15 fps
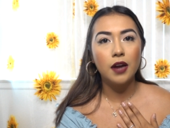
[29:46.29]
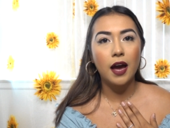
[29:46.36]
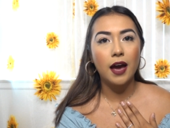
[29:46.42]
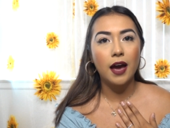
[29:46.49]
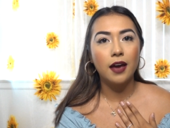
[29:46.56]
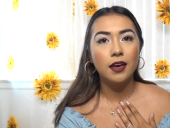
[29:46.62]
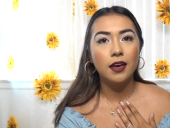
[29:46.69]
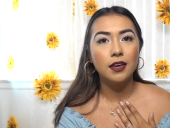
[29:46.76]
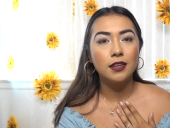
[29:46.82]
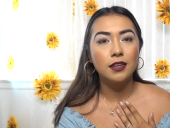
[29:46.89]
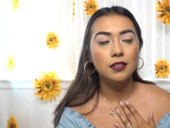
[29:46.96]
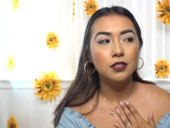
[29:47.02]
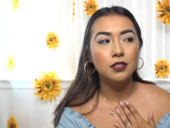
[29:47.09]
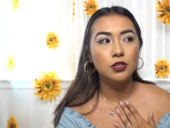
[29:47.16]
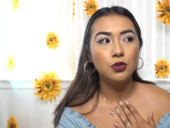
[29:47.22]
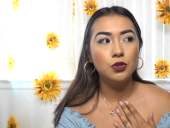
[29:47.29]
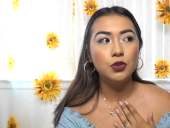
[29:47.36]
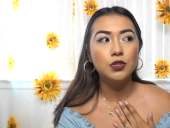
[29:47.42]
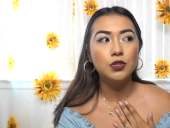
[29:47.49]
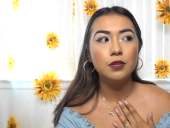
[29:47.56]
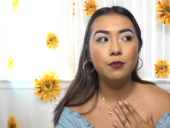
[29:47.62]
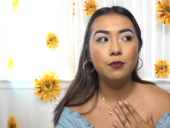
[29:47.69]
I do
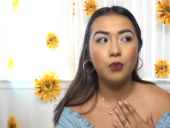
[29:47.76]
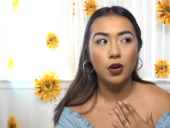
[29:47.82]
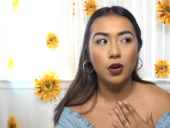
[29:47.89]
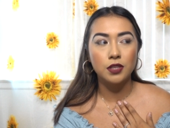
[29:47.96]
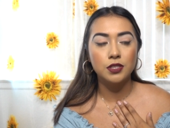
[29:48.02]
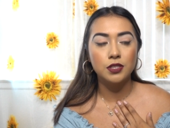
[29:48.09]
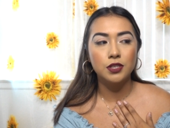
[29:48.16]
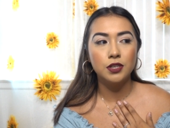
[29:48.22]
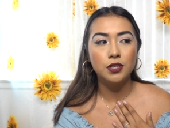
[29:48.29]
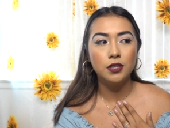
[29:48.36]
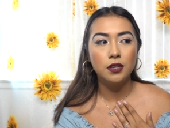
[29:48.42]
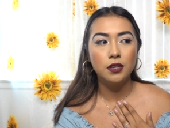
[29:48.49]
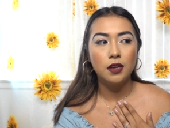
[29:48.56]
use a bronzer,